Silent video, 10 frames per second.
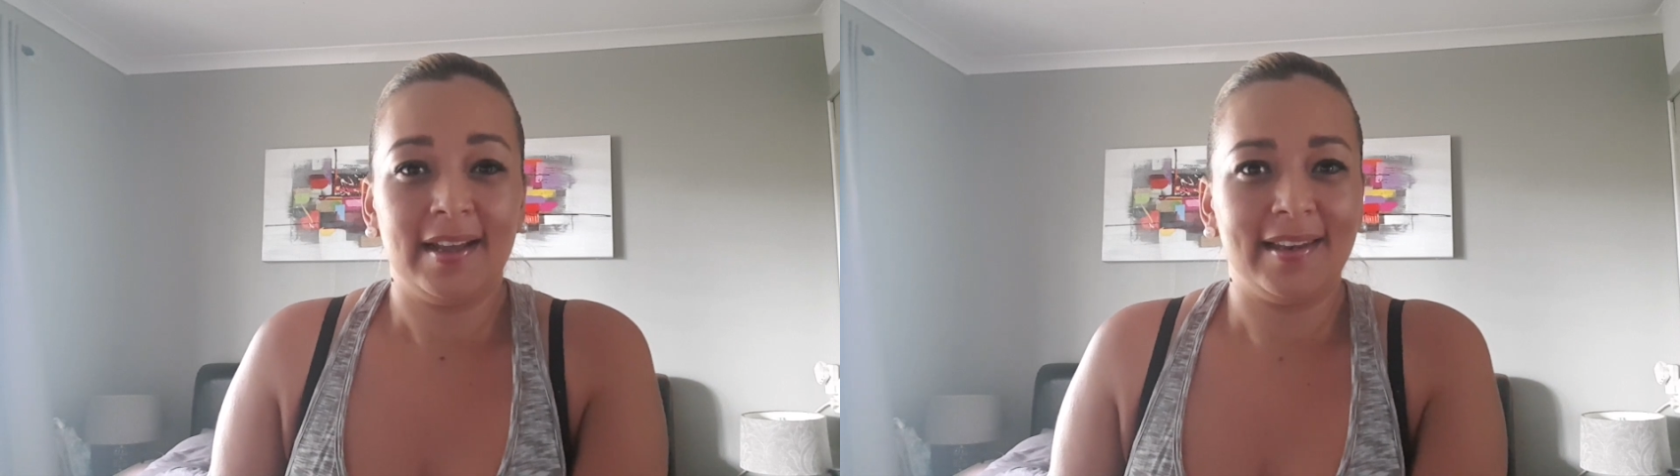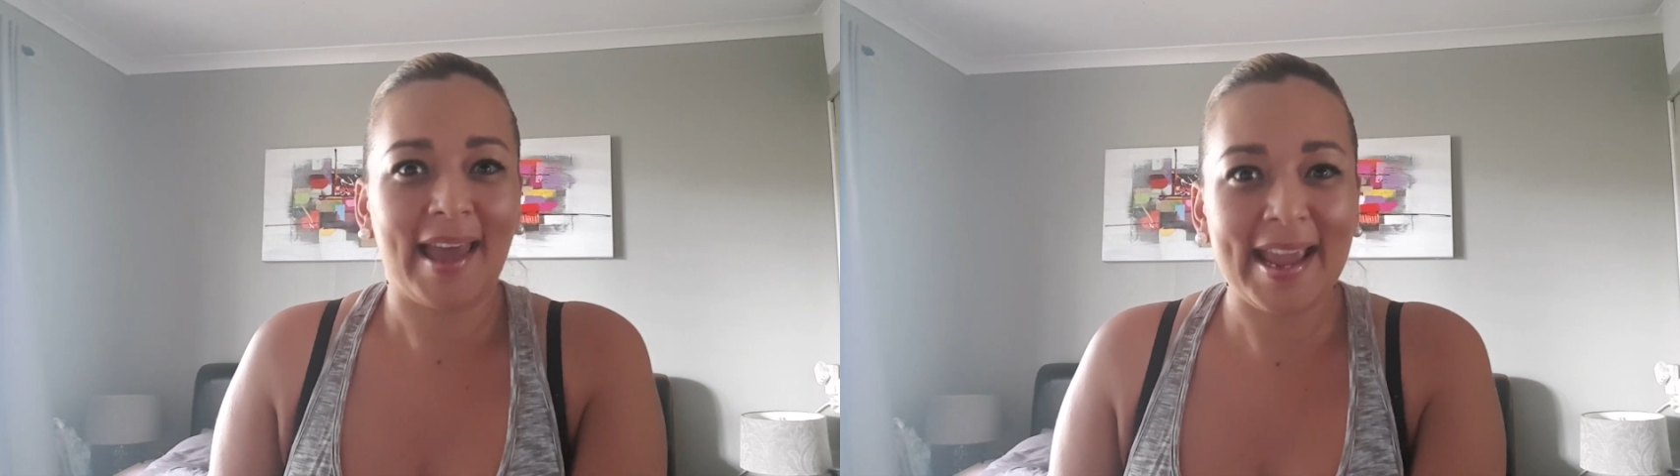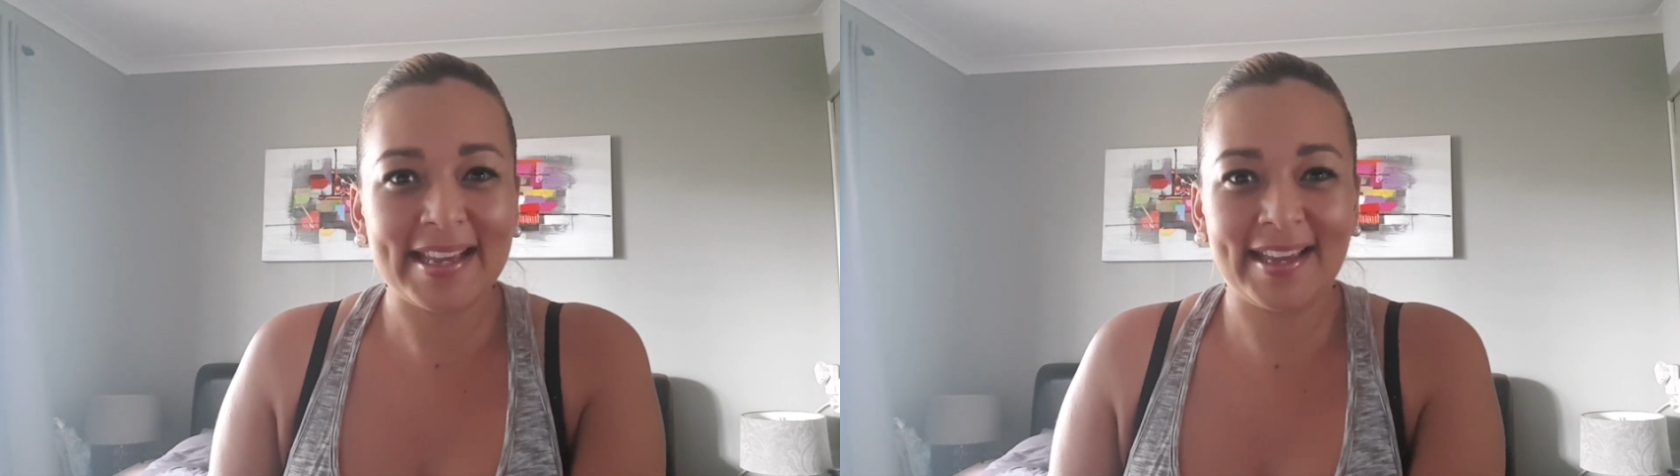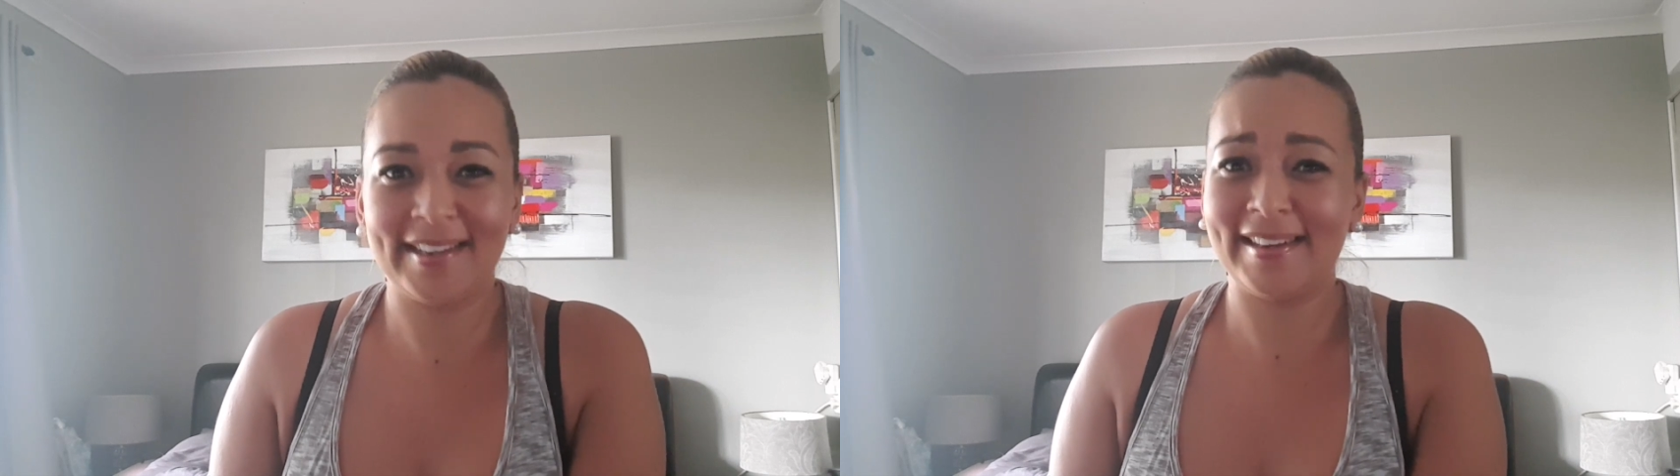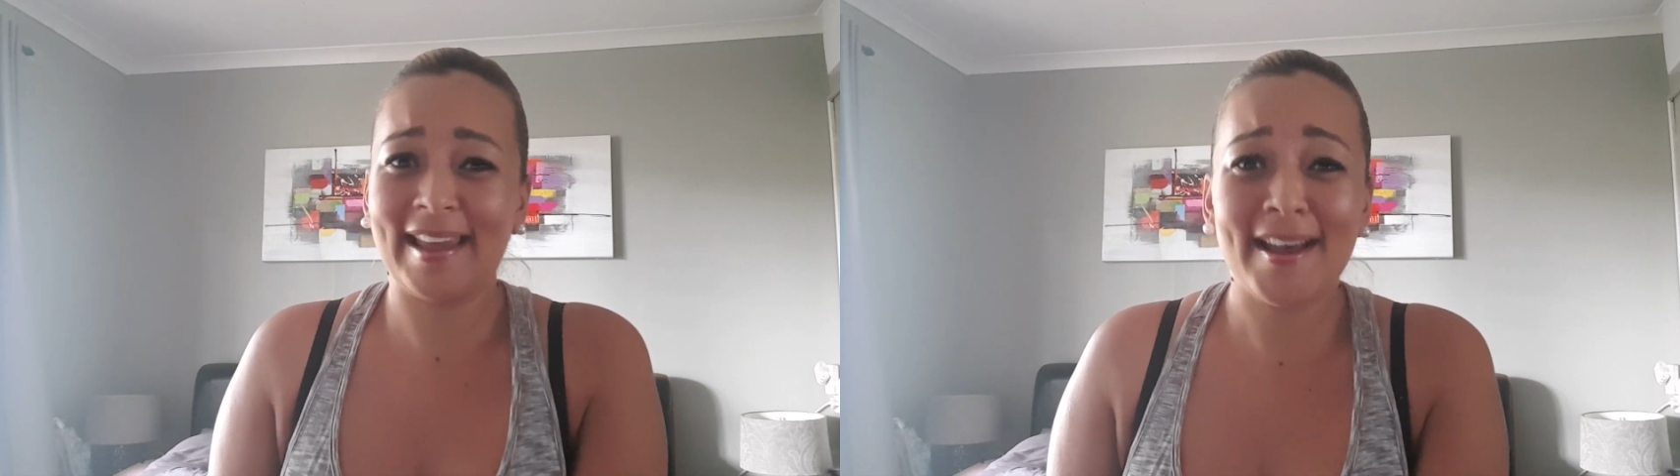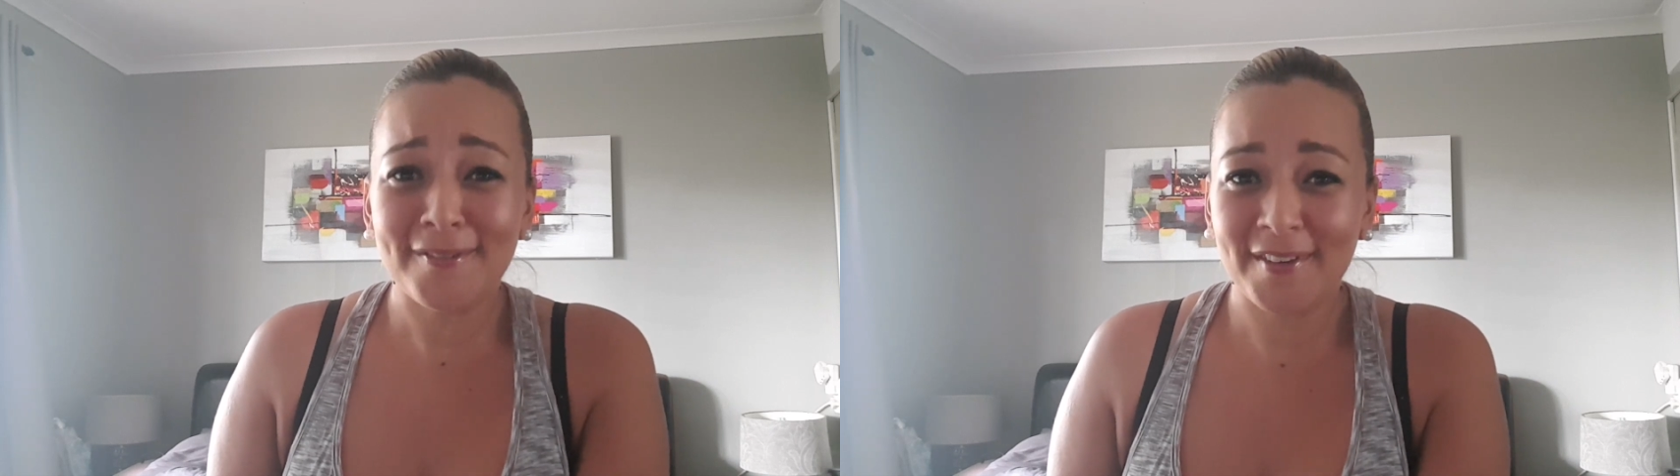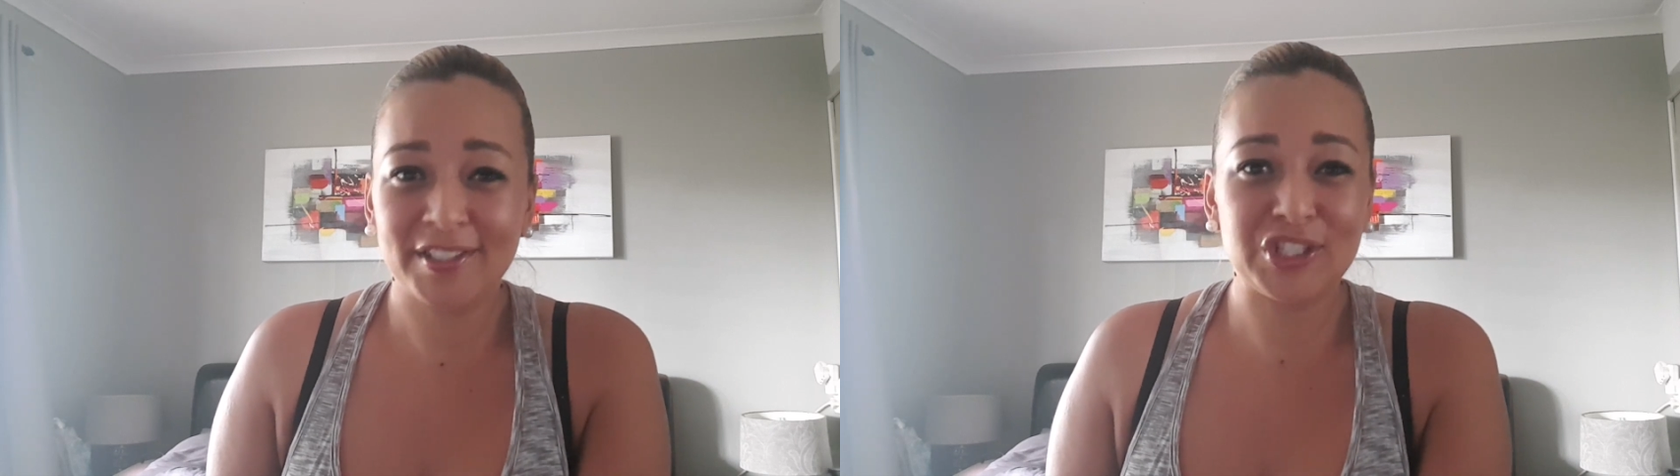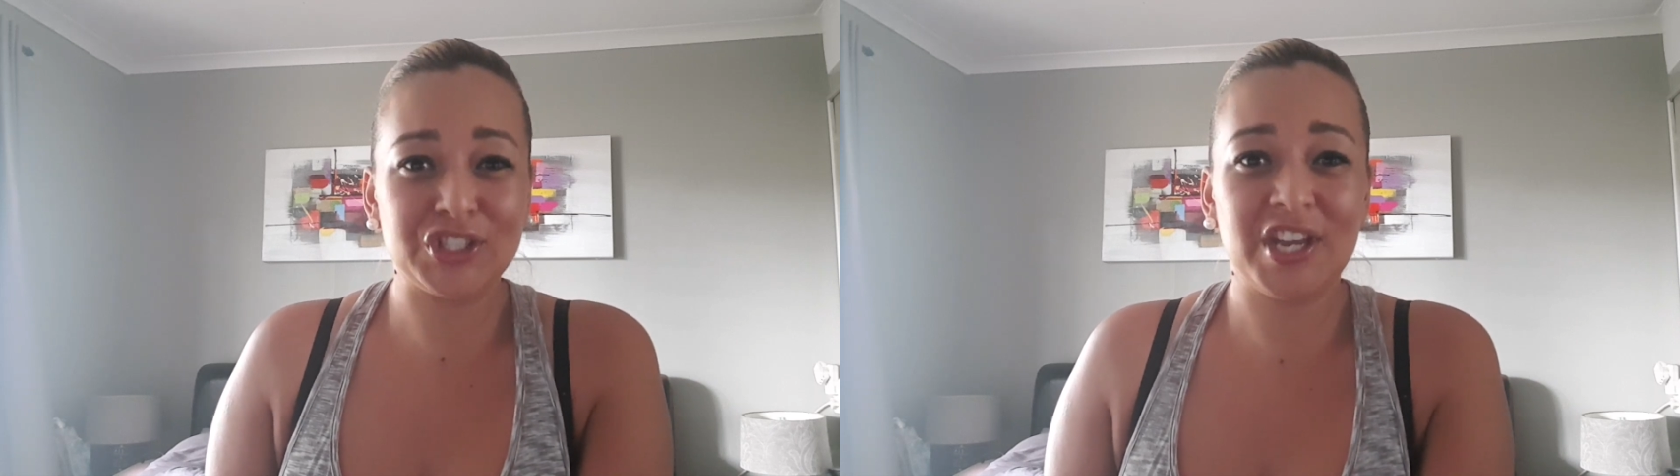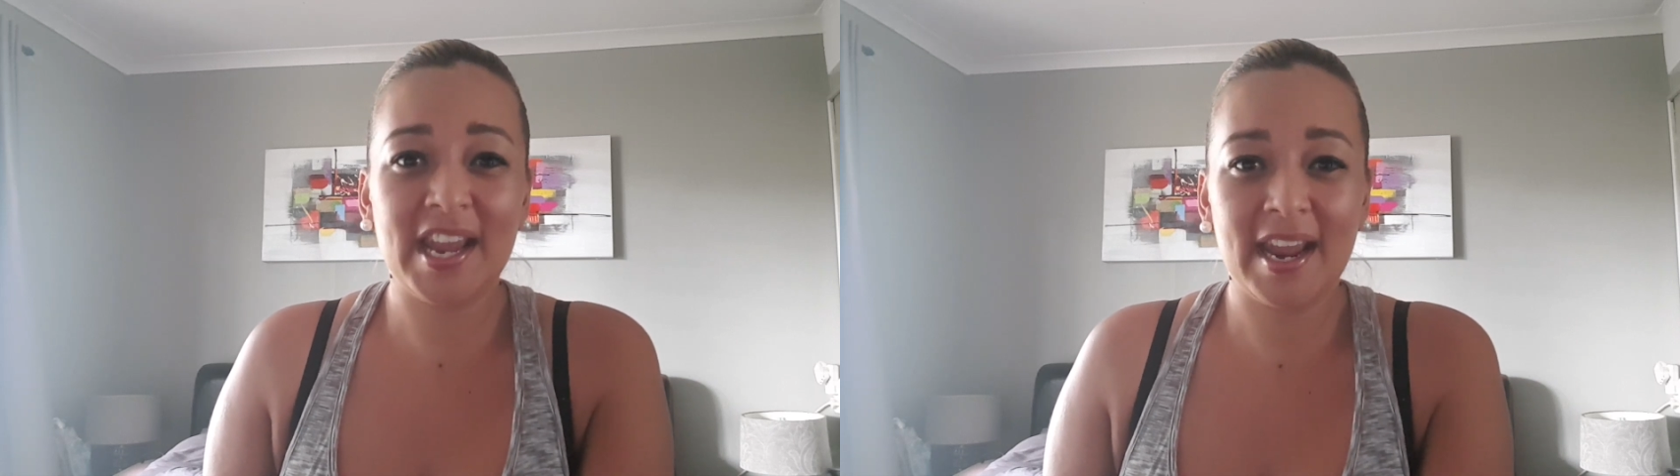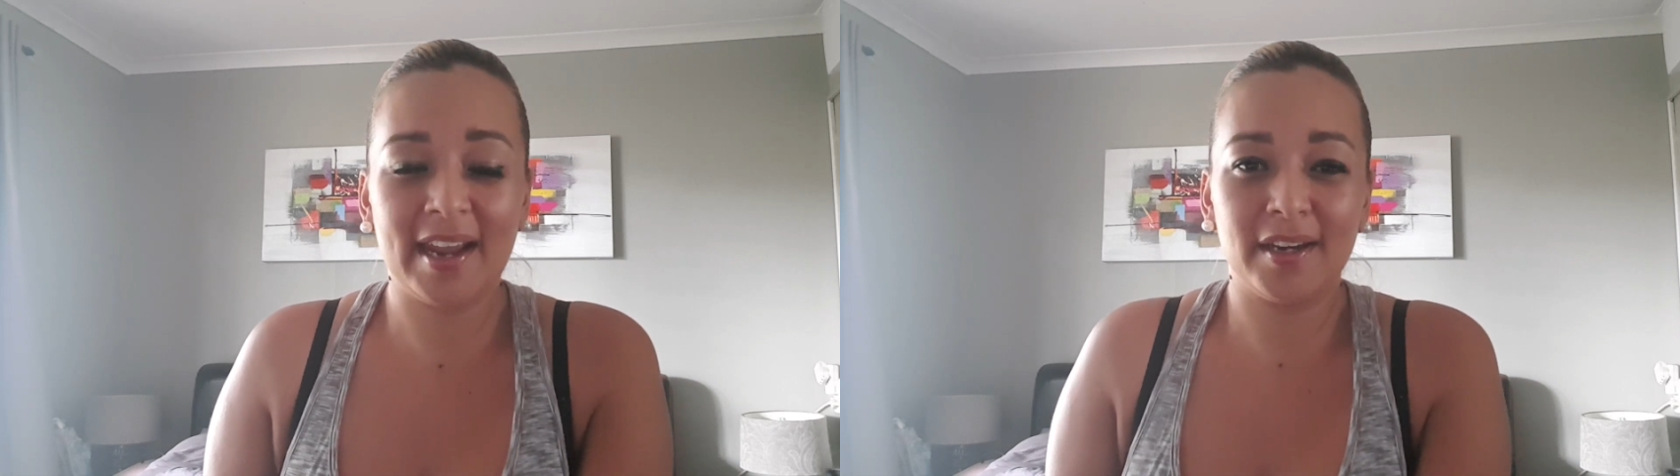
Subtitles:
like and love and share,